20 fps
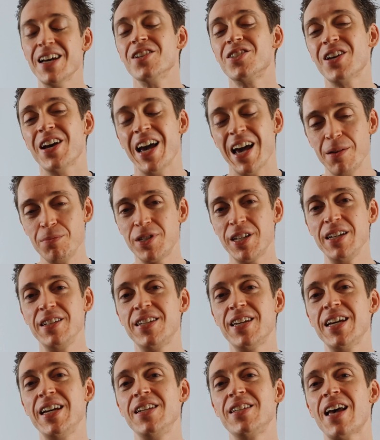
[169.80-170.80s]
So
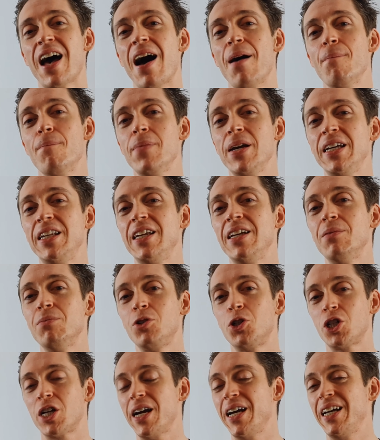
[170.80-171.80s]
MCTs are medium
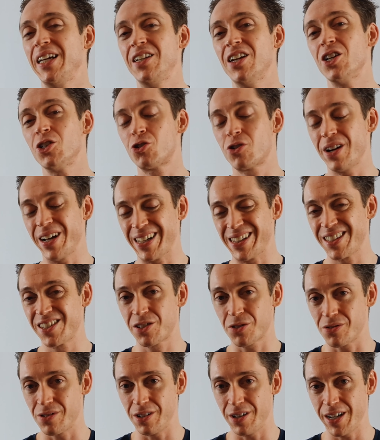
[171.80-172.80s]
chain
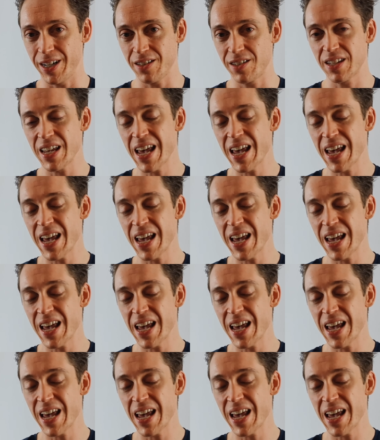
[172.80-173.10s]
triglycerides,